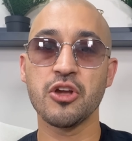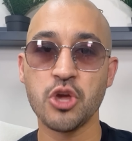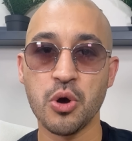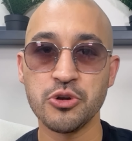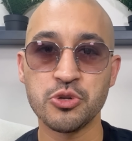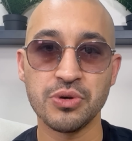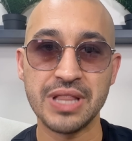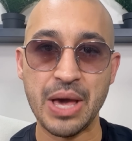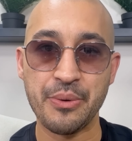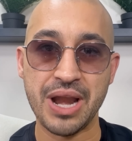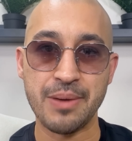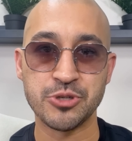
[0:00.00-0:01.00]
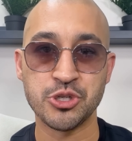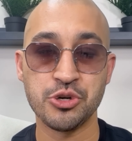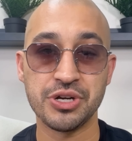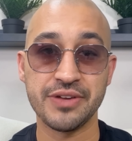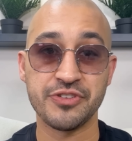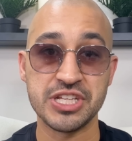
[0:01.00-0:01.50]
going to allow an
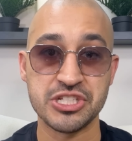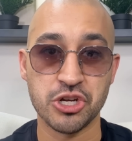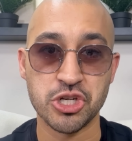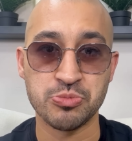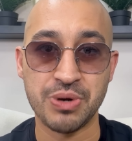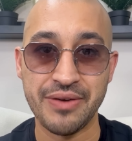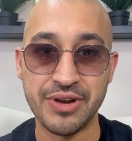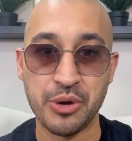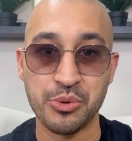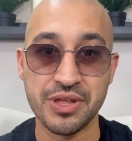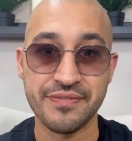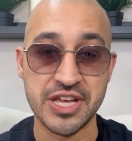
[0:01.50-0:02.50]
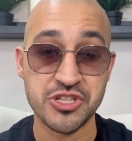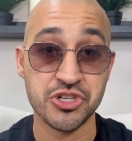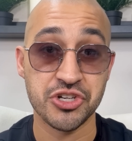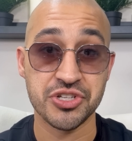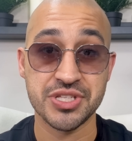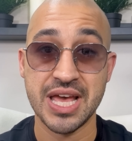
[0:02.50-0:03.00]
opportunity for these large private equity
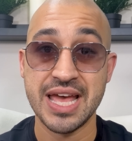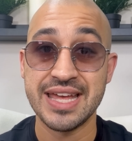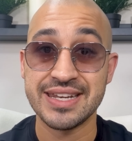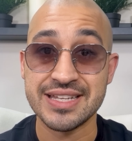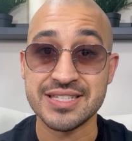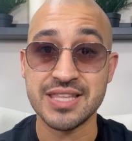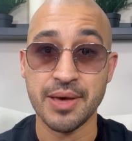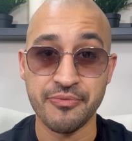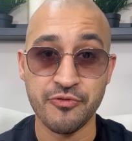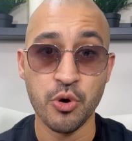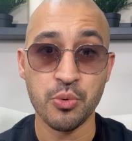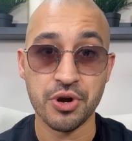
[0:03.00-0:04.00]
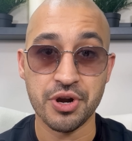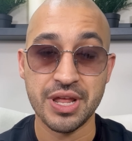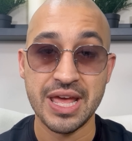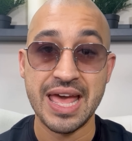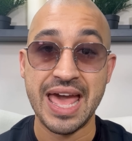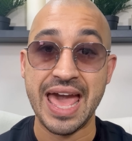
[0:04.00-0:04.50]
investors to step forward
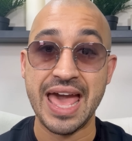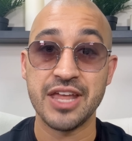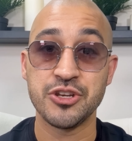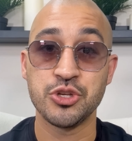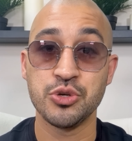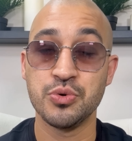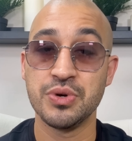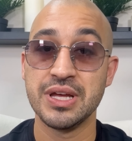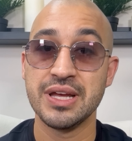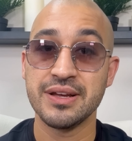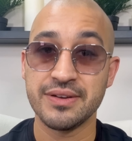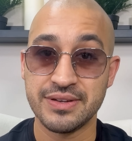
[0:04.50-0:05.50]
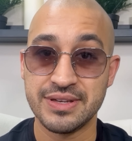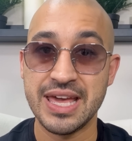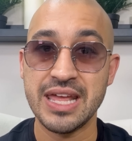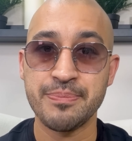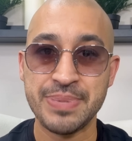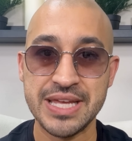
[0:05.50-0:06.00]
and to
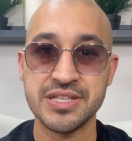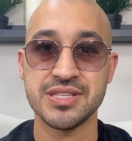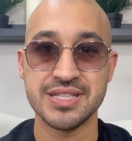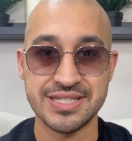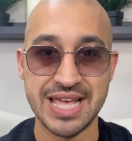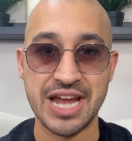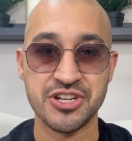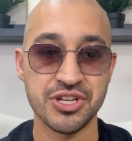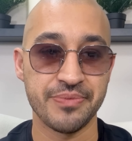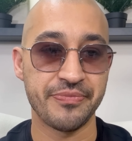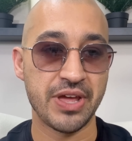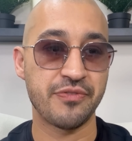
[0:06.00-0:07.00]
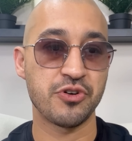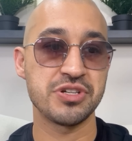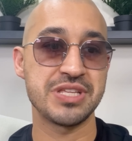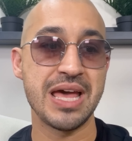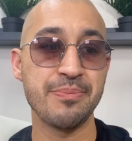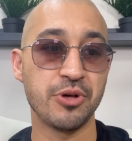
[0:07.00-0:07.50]
get a piece of this action. Like, for
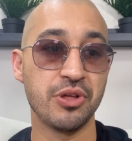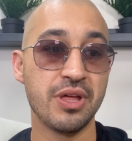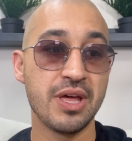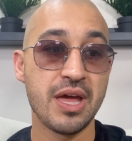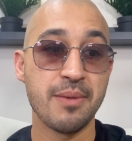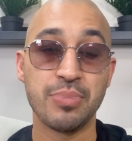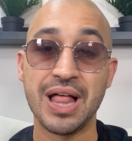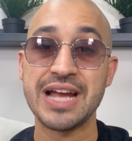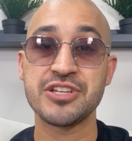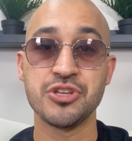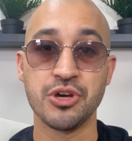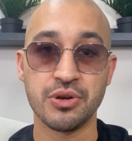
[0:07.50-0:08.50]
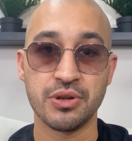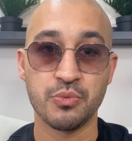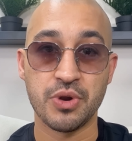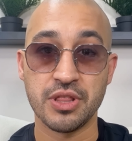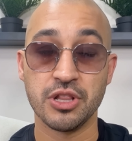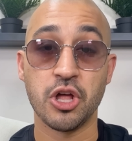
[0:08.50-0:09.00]
example, Blackstone,
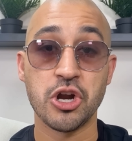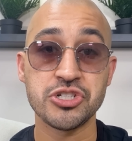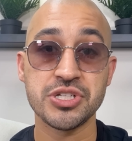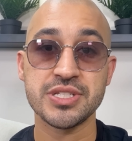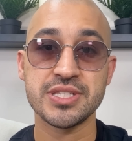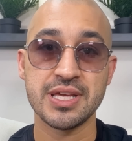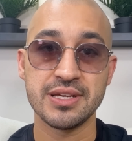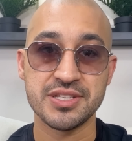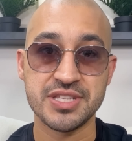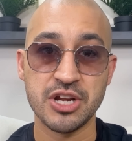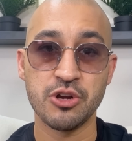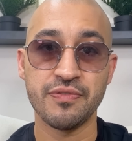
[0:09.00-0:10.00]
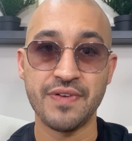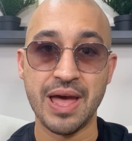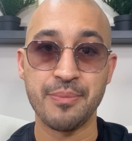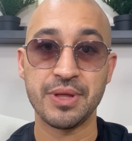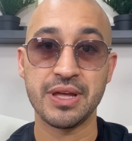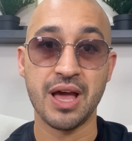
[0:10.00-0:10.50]
one of the largest single
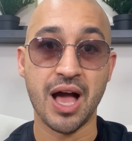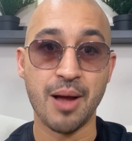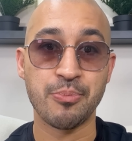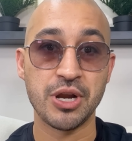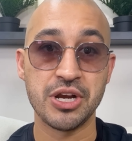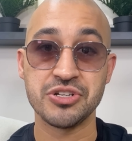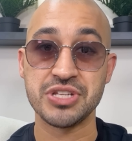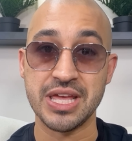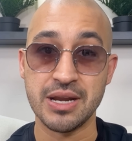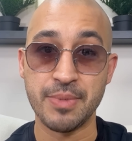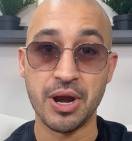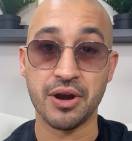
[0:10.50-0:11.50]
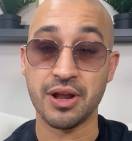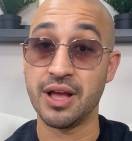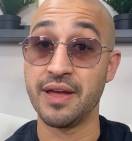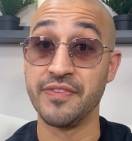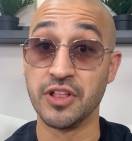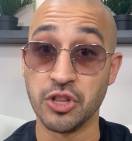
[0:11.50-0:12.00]
family operators in
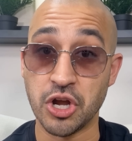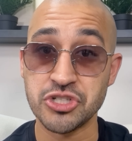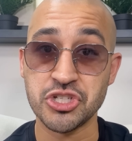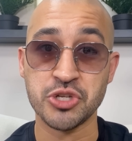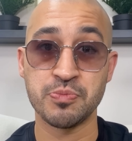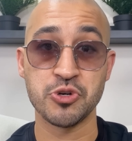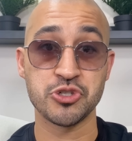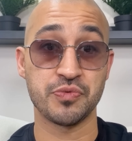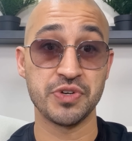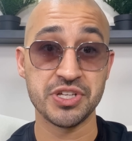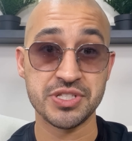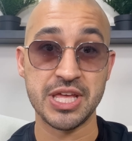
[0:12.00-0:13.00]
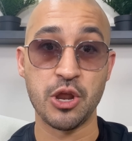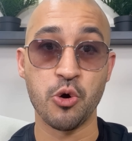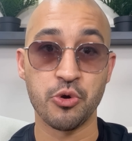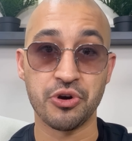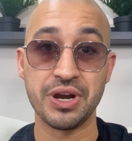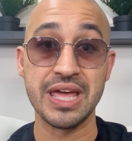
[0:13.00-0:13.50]
America, the largest commercial real estate
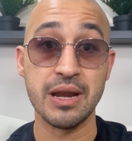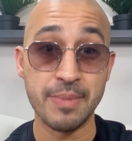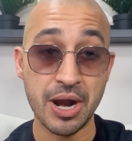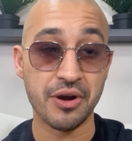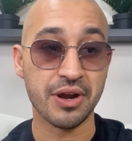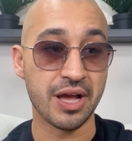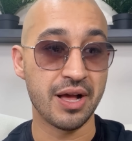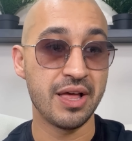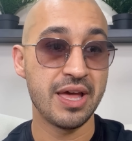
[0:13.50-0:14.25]
owner in America,